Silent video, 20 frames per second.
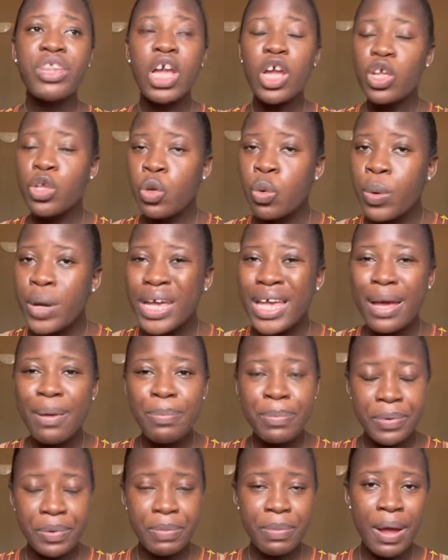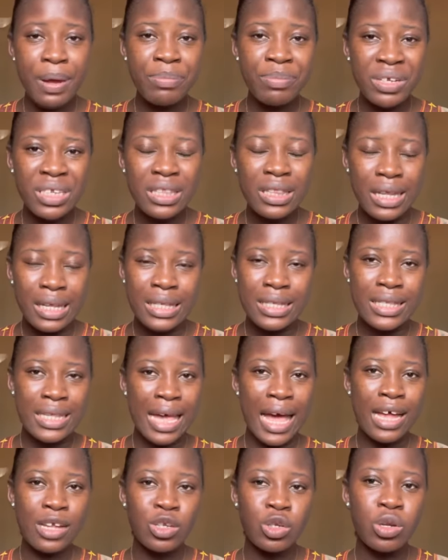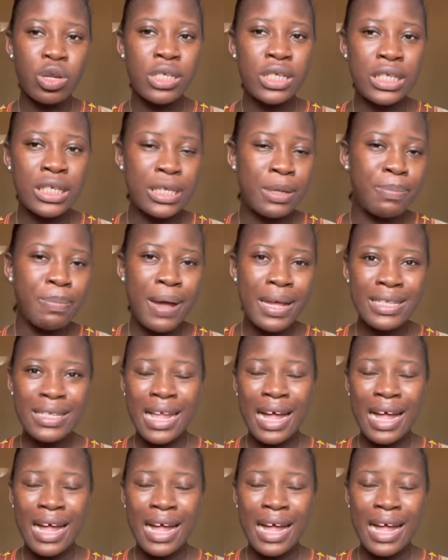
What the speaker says: you will keep remembering things he has done in the past